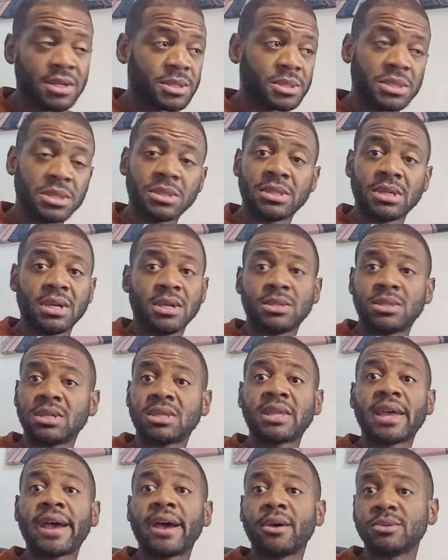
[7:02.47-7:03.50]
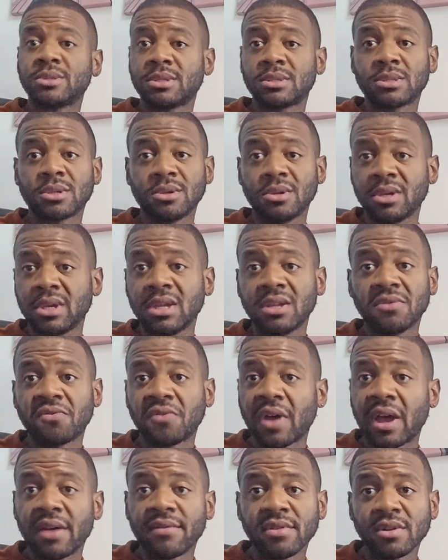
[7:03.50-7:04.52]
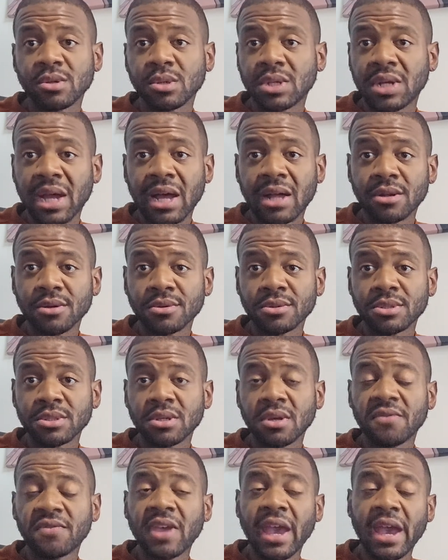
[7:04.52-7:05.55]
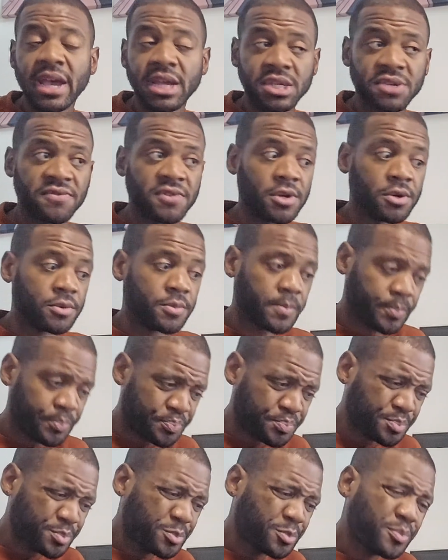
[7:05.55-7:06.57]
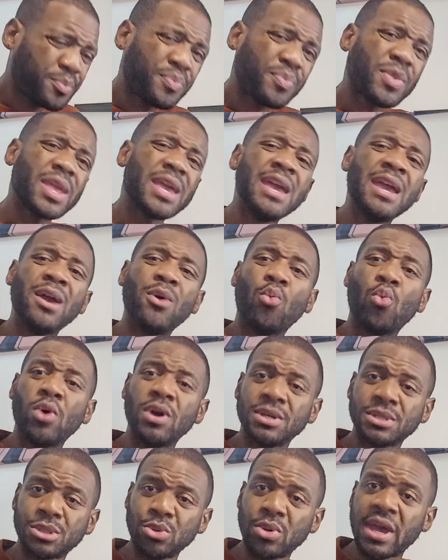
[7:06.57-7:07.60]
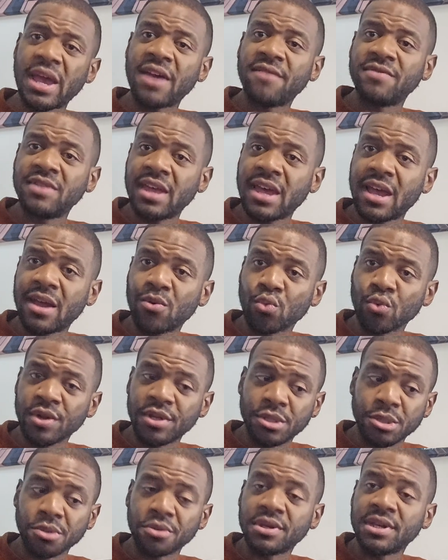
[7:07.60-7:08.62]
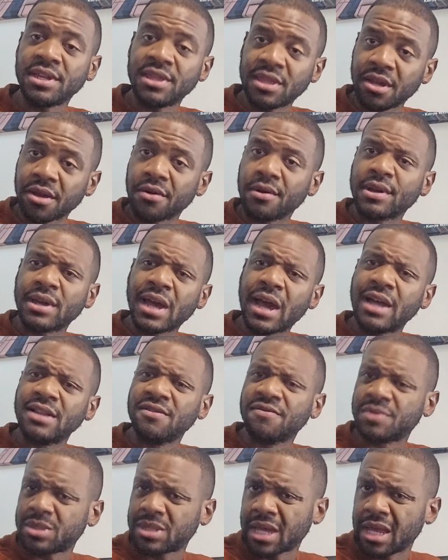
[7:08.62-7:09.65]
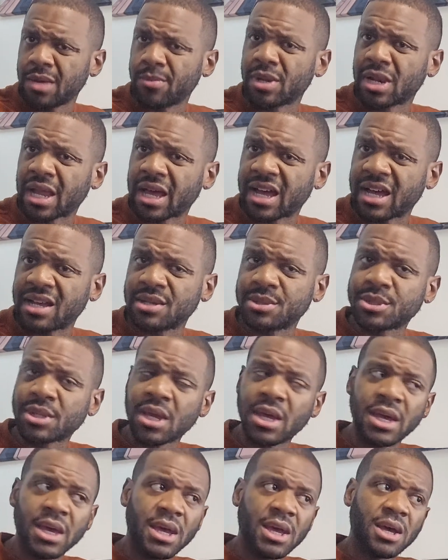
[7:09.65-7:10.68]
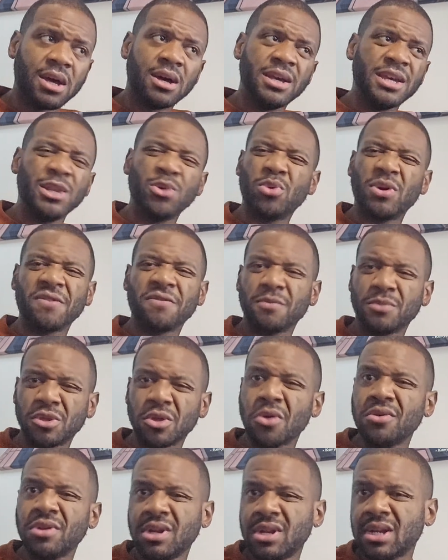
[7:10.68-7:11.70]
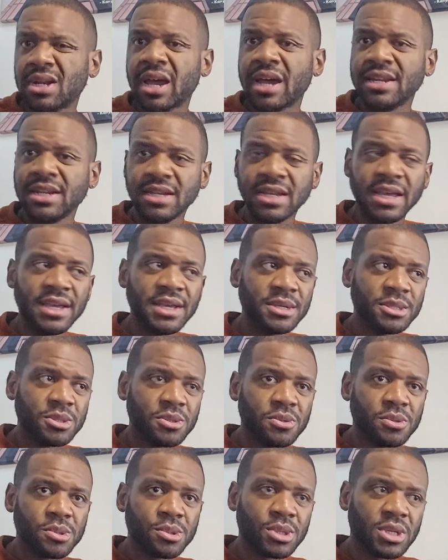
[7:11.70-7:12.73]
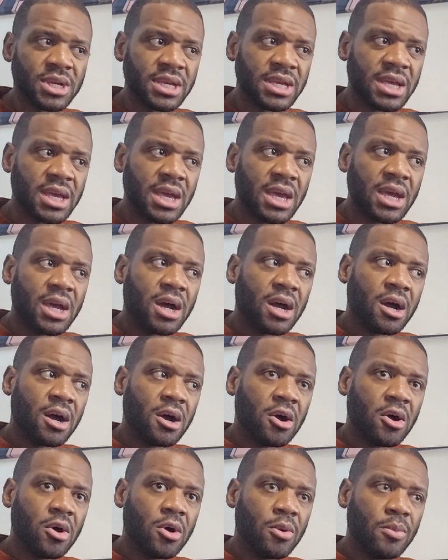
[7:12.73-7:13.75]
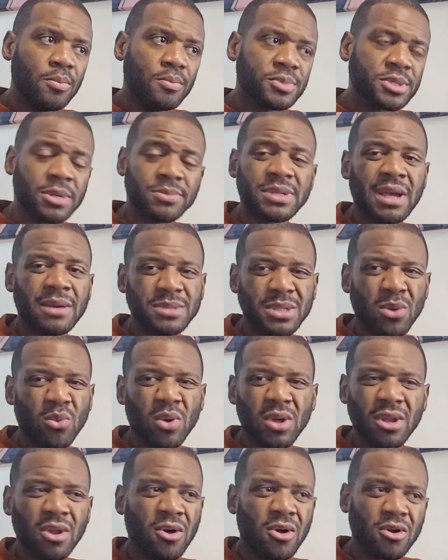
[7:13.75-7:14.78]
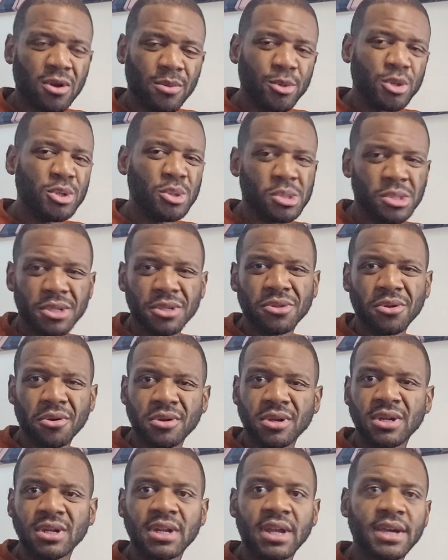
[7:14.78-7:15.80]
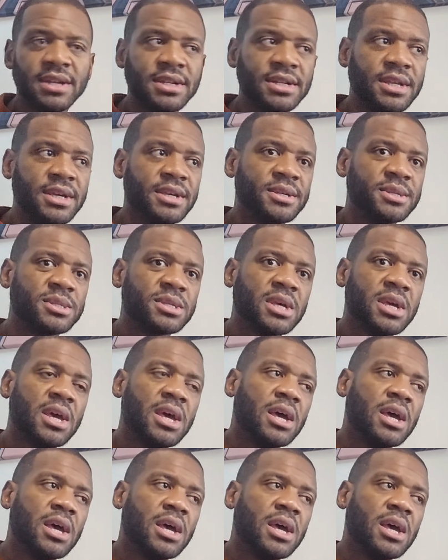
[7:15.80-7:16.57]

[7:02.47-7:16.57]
Let's just say it's $1,000, so you're getting $500 of cash flow. And once you have that renter in there and kind of stabilized, anywhere from 30 to 90 days usually. Sometimes they want longer, but usually 30 to 90 days.